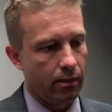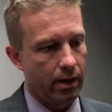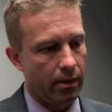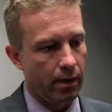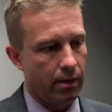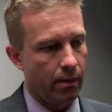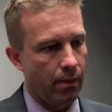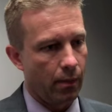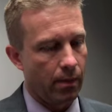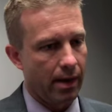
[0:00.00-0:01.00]
And
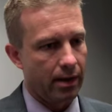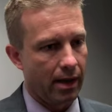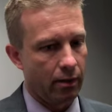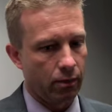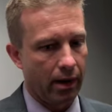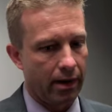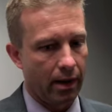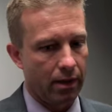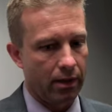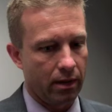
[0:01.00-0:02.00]
we made that run, and I
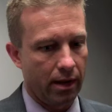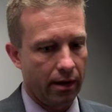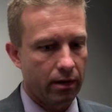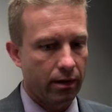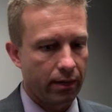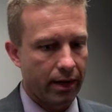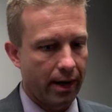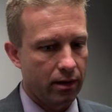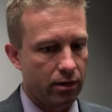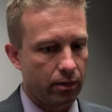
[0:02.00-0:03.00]
thought the character of the
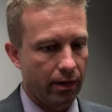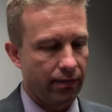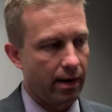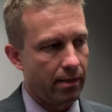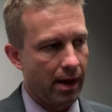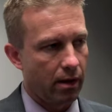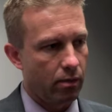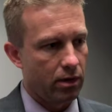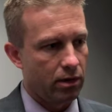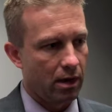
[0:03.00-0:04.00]
guys to really fight back
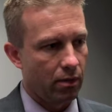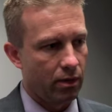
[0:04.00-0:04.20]
was